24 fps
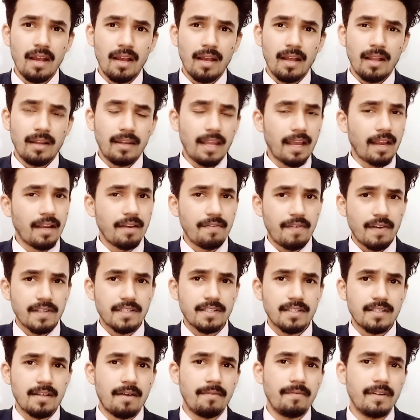like if I
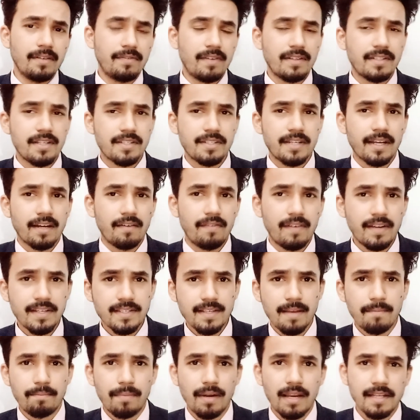some if I just take a very
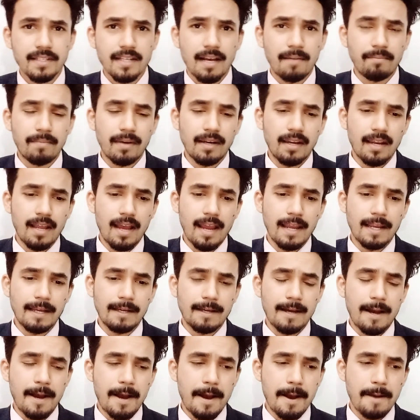simple example like
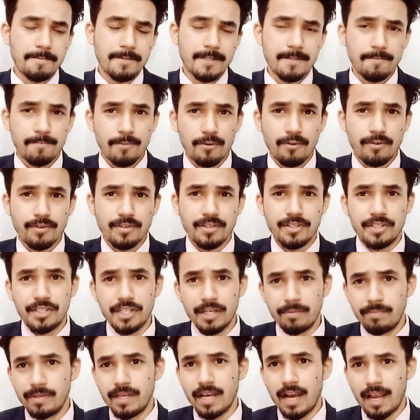uh, suppose
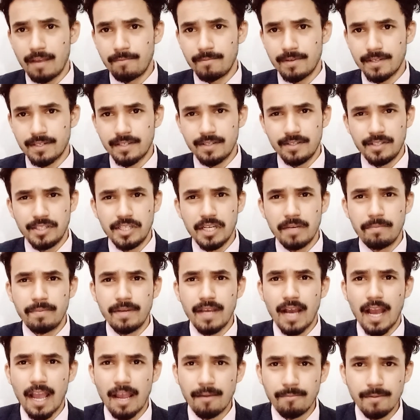JBIMS.
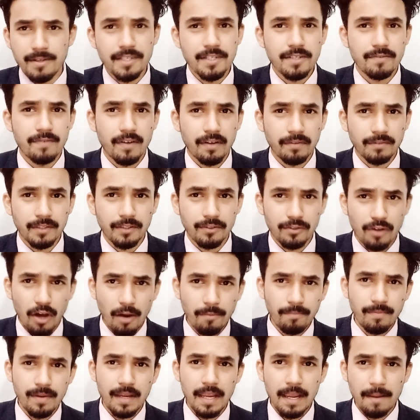JBIMS is one of the
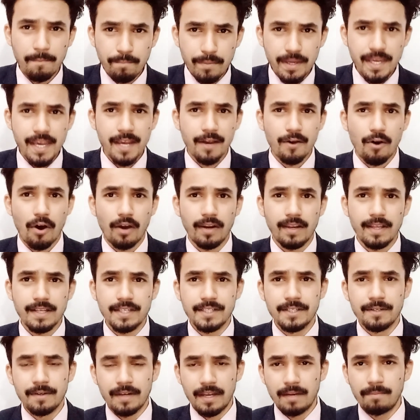top MBA
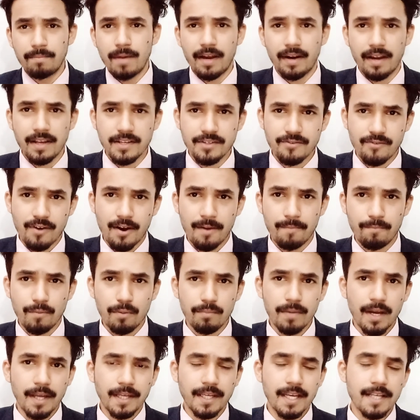college in Maharashtra,
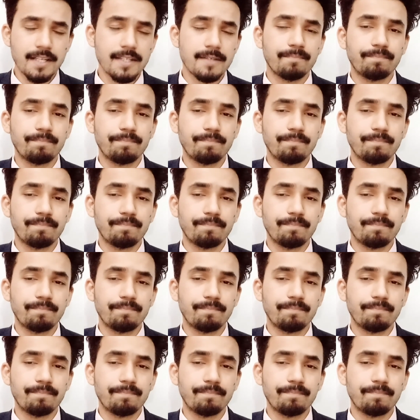Mumbai. Yes,